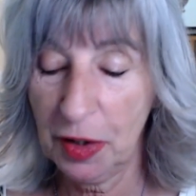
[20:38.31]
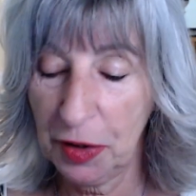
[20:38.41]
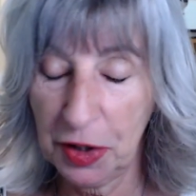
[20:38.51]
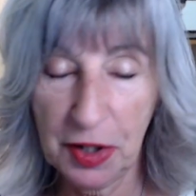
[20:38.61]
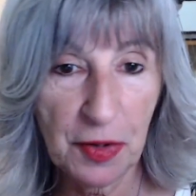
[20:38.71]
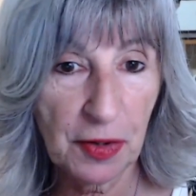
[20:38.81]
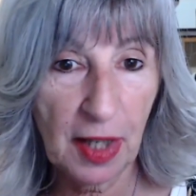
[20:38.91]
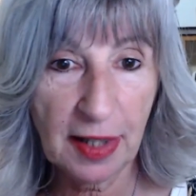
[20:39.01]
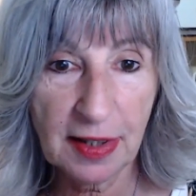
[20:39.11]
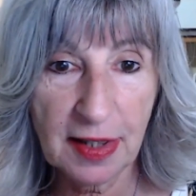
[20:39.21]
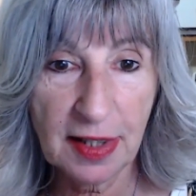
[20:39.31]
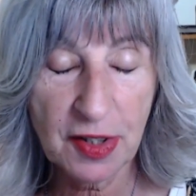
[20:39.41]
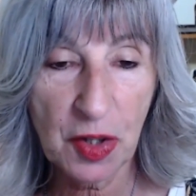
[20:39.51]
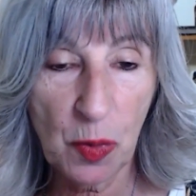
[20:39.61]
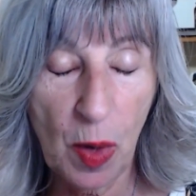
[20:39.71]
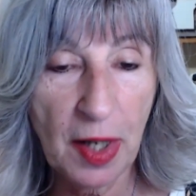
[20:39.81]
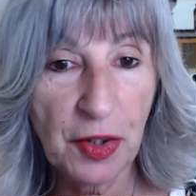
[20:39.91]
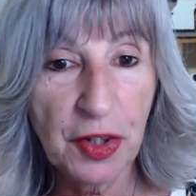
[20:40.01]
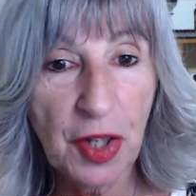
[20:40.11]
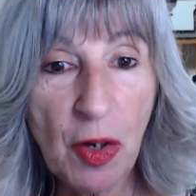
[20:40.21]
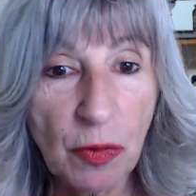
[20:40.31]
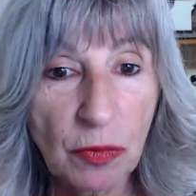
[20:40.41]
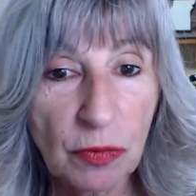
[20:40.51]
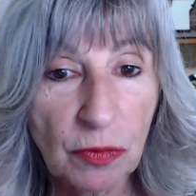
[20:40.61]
either like the taste of the wine or you don't.